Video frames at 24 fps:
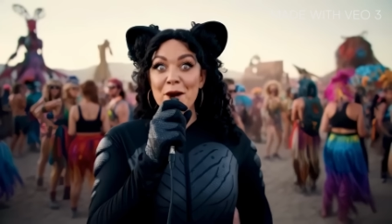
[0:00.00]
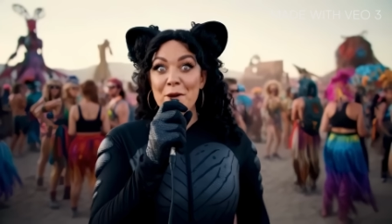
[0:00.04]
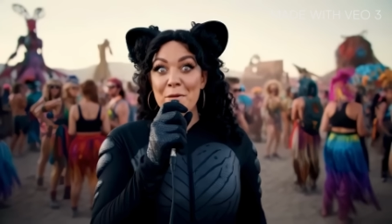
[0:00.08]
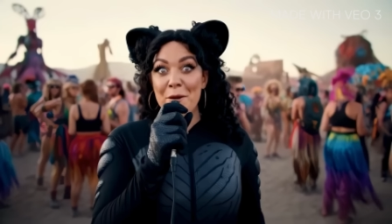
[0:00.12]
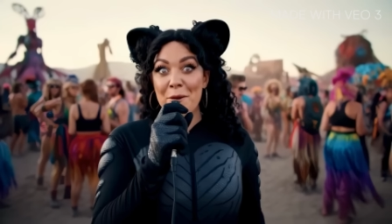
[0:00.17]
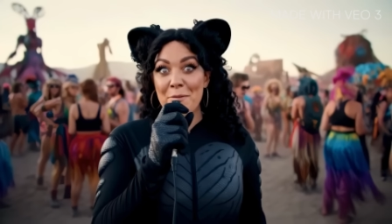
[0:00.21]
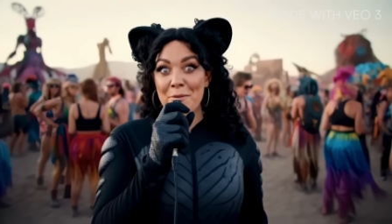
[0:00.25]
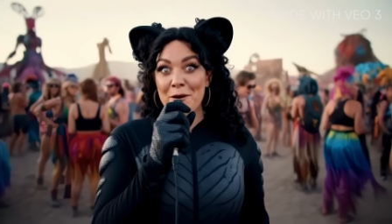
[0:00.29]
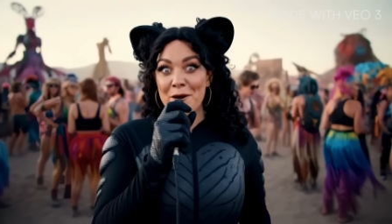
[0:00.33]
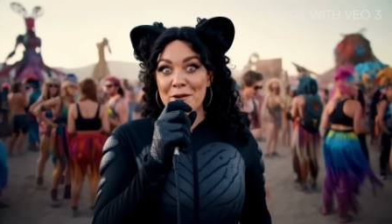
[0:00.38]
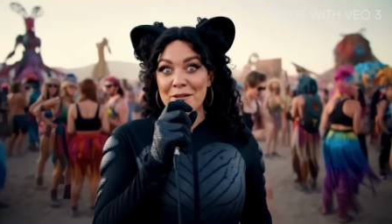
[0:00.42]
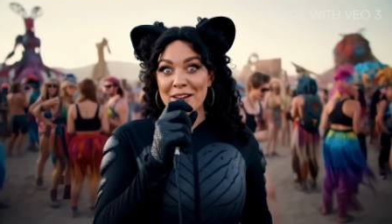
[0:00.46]

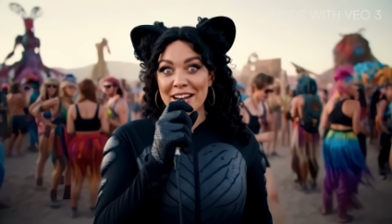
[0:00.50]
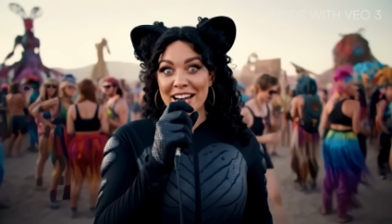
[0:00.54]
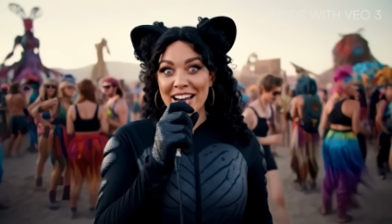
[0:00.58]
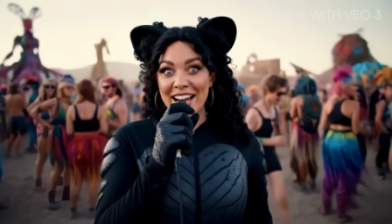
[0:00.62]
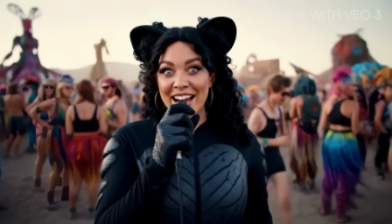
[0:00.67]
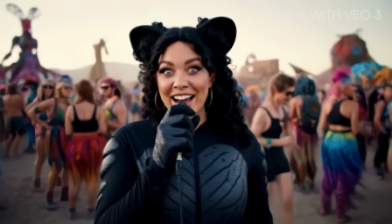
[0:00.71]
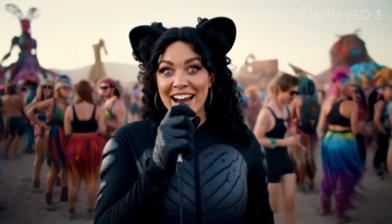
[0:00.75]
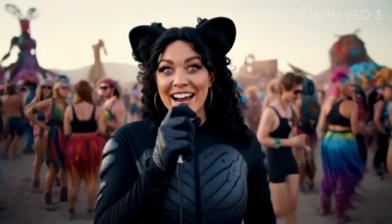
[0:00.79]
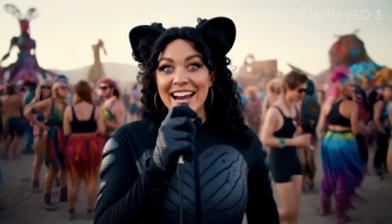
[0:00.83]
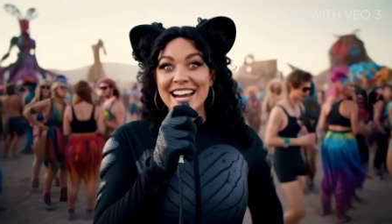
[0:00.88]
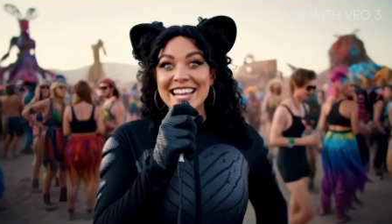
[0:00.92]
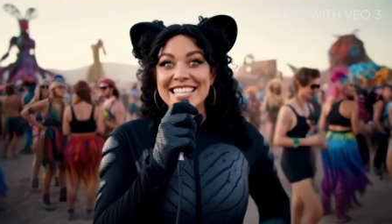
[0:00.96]
Humor Puma
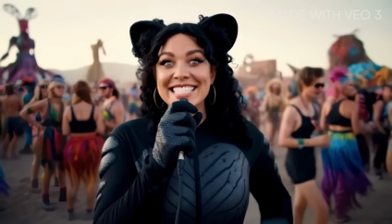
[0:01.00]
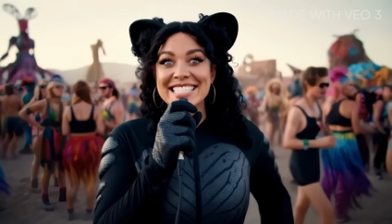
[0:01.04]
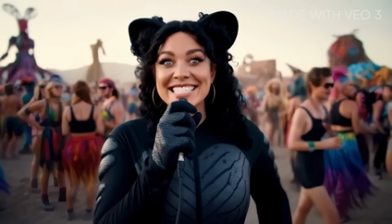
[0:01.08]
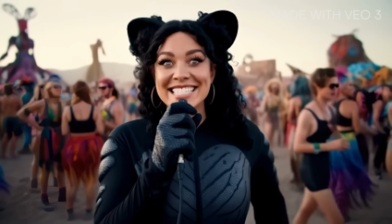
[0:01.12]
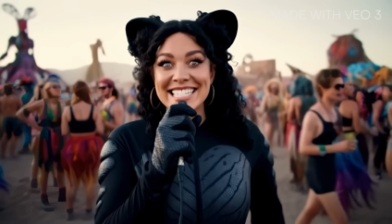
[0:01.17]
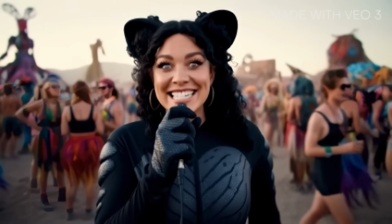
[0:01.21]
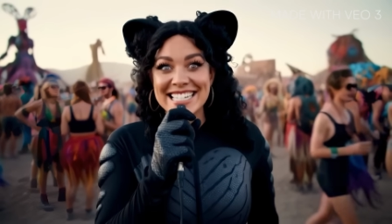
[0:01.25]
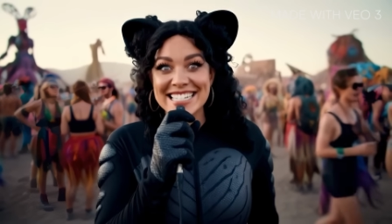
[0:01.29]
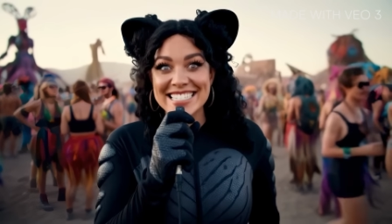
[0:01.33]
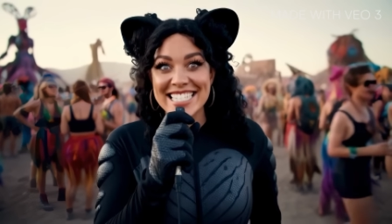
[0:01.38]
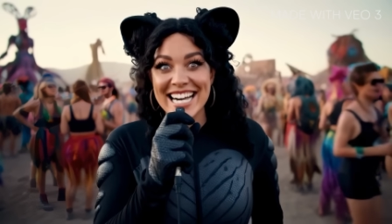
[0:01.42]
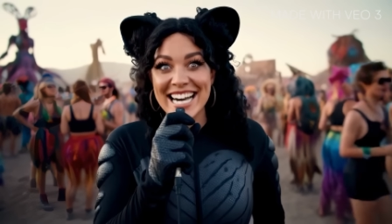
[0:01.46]
here. It's
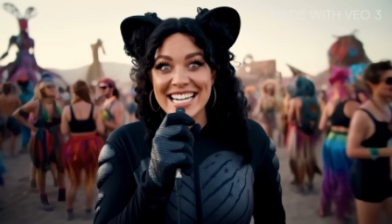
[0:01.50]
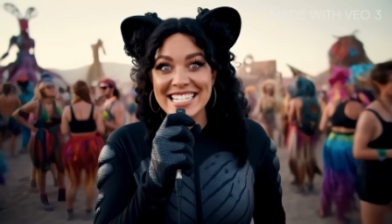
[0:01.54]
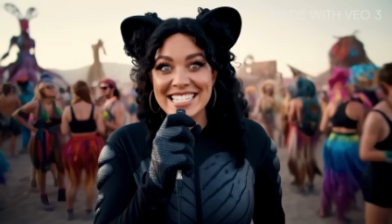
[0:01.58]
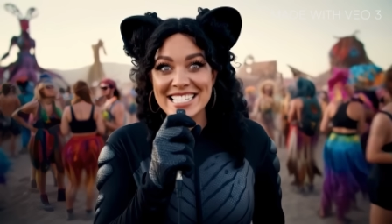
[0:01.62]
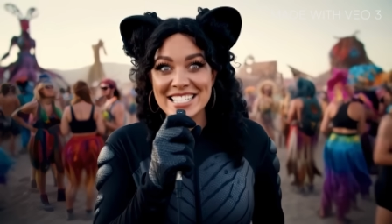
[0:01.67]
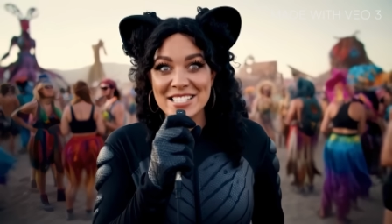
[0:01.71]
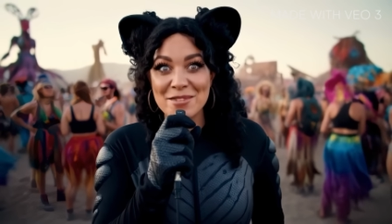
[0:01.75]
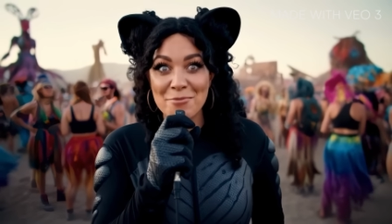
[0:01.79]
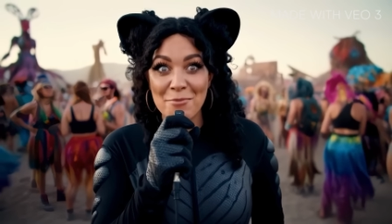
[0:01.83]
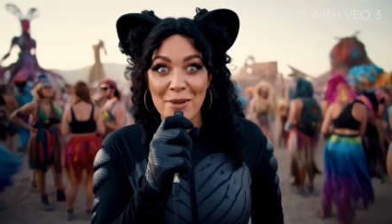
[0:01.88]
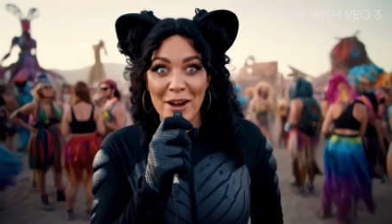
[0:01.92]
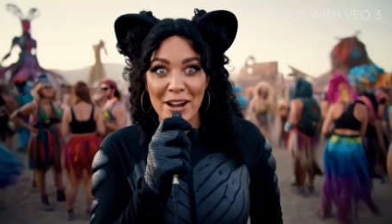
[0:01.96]
six days
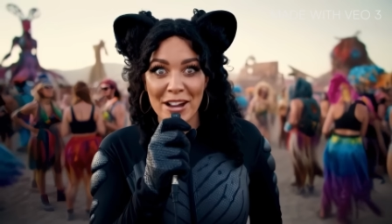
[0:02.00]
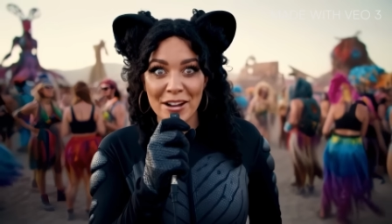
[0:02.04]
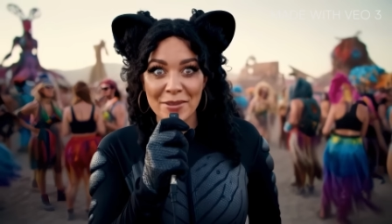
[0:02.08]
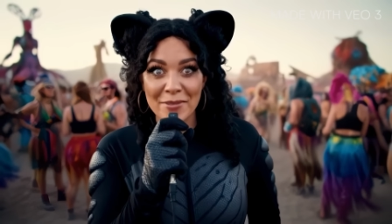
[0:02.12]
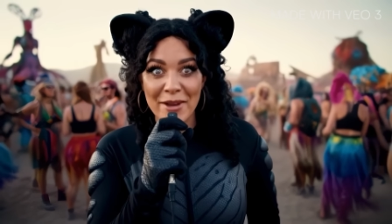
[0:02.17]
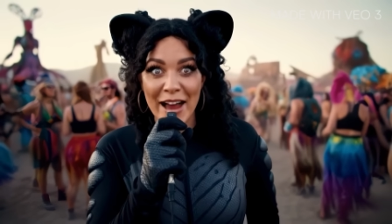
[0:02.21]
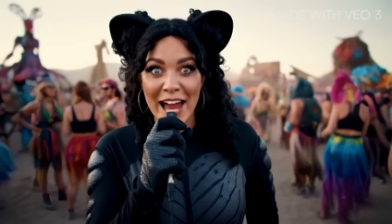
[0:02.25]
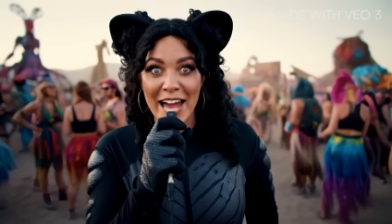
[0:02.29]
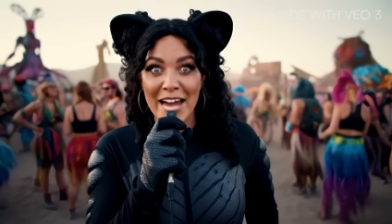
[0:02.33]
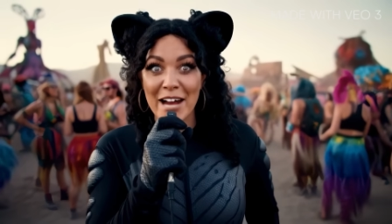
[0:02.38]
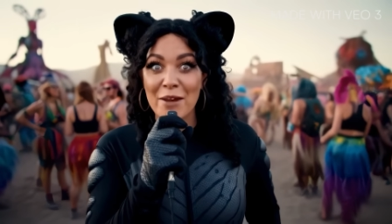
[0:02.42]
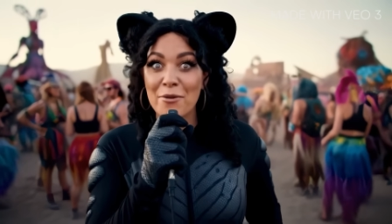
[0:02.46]
into Burning
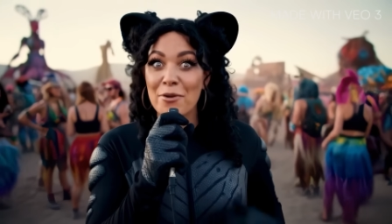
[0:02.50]
Man,